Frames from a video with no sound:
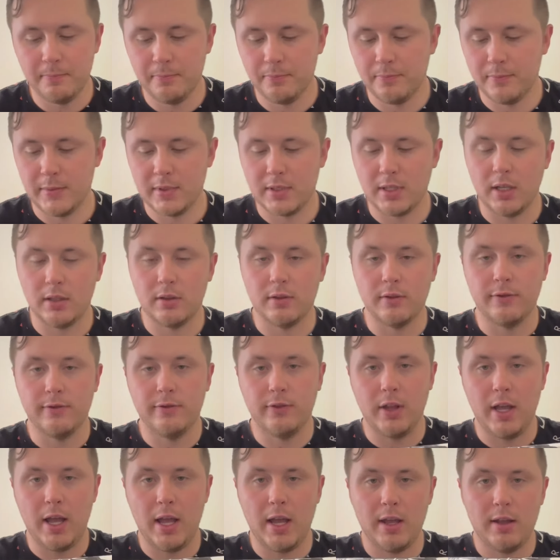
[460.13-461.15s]
It's got the
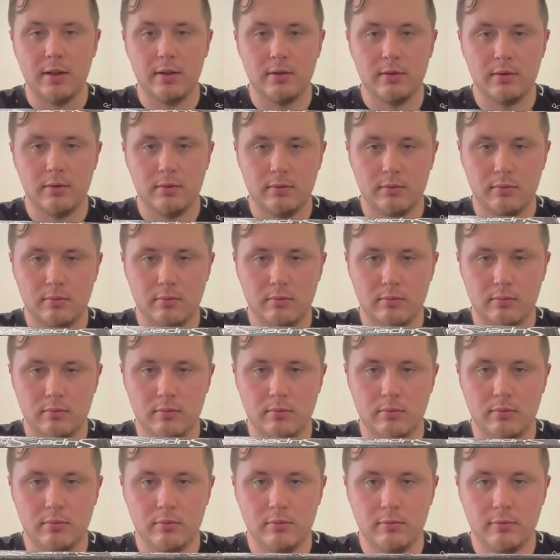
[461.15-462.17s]
flat
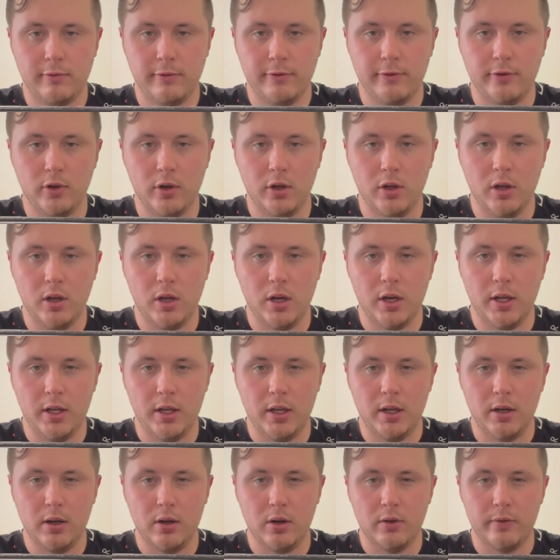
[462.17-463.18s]
front on it.
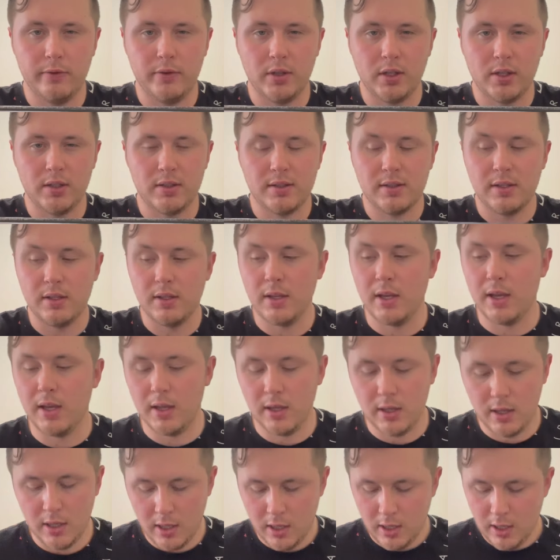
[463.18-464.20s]
I don't know if you can see
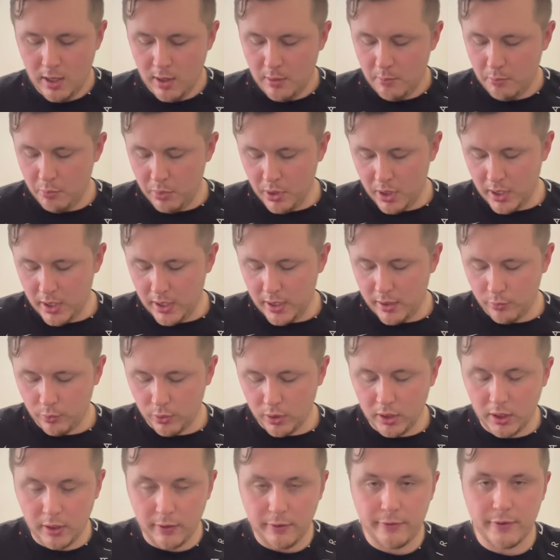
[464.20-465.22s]
that, but it
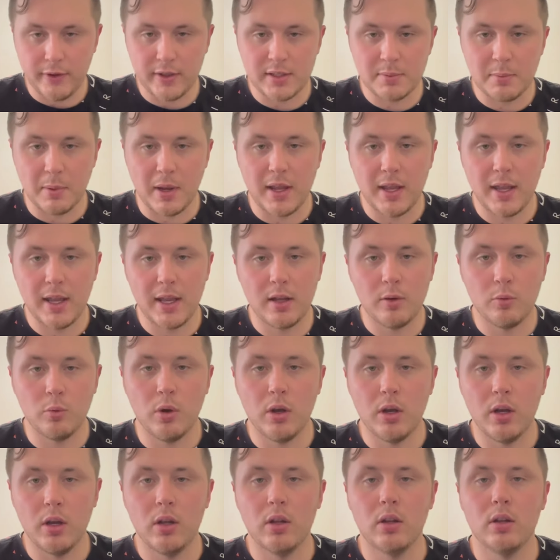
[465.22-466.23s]
really fits my hand
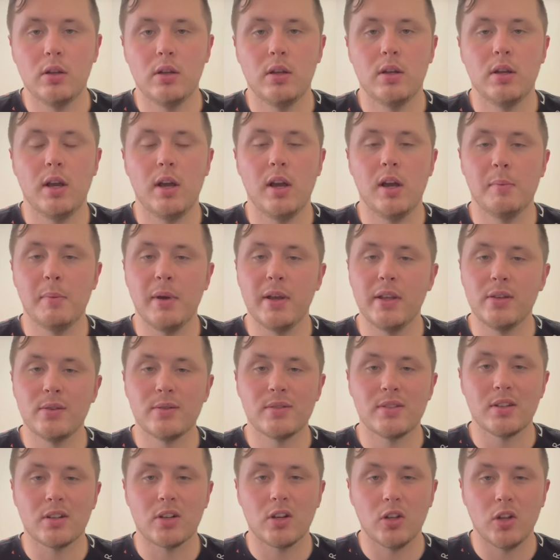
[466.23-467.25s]
well. I
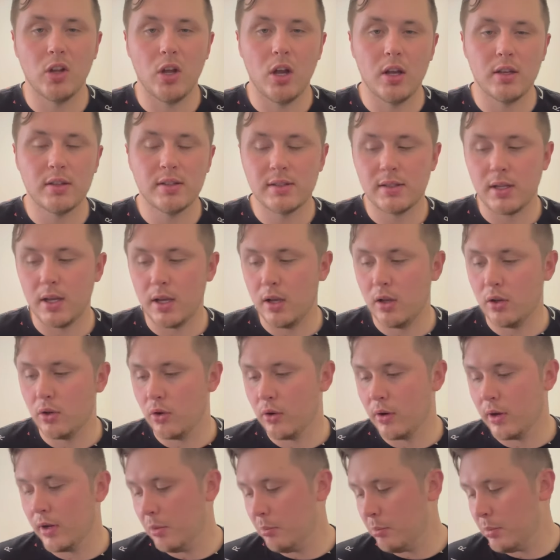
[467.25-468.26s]
use the claw style
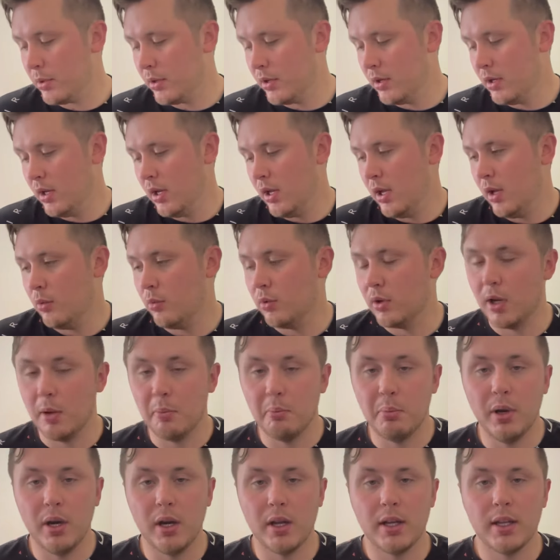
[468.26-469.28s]
grip when I'm
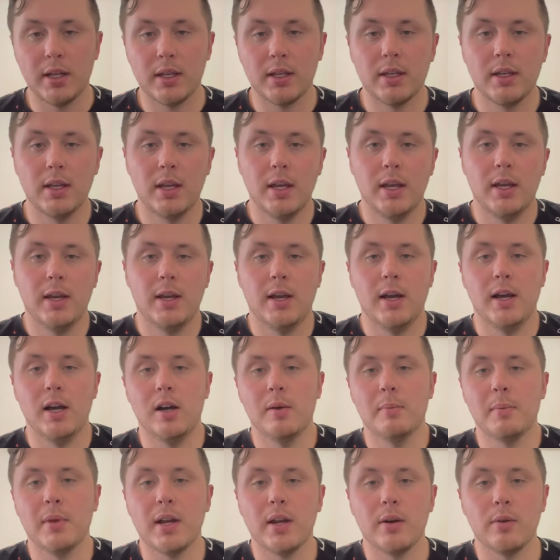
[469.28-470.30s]
putting,
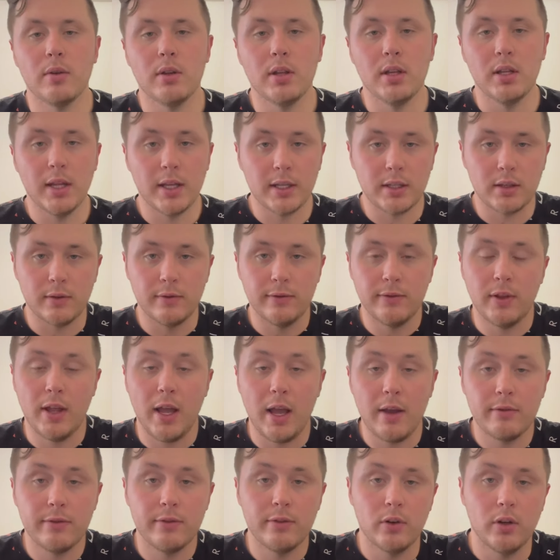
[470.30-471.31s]
and I really like the
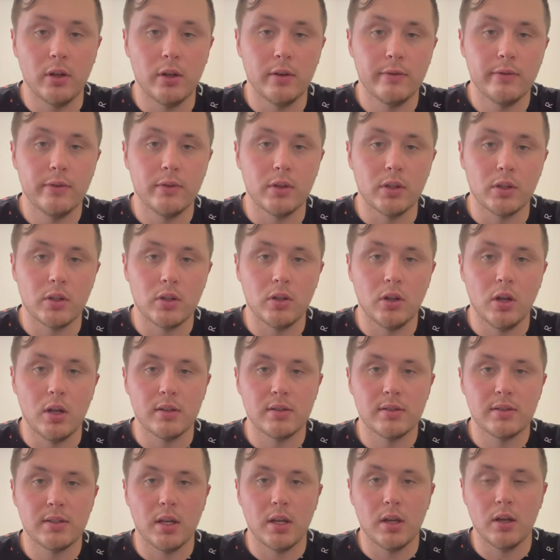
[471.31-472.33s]
flat front for the claw
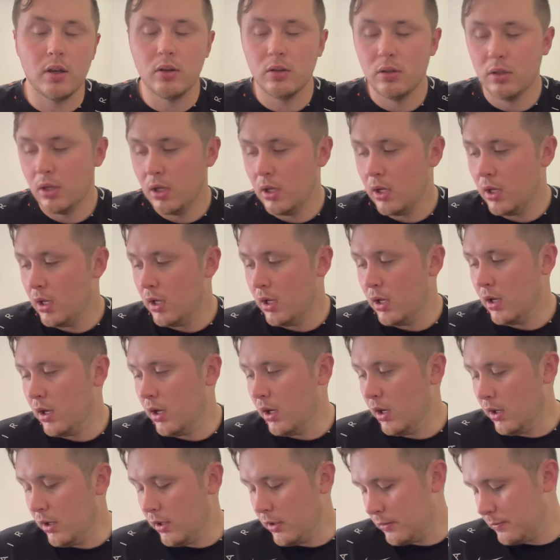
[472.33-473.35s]
style.
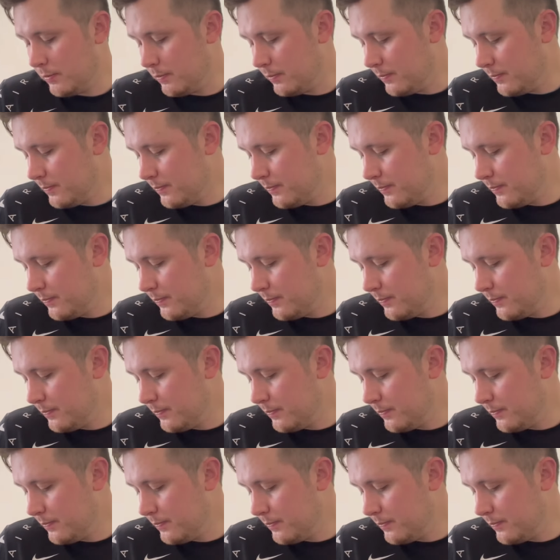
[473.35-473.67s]
But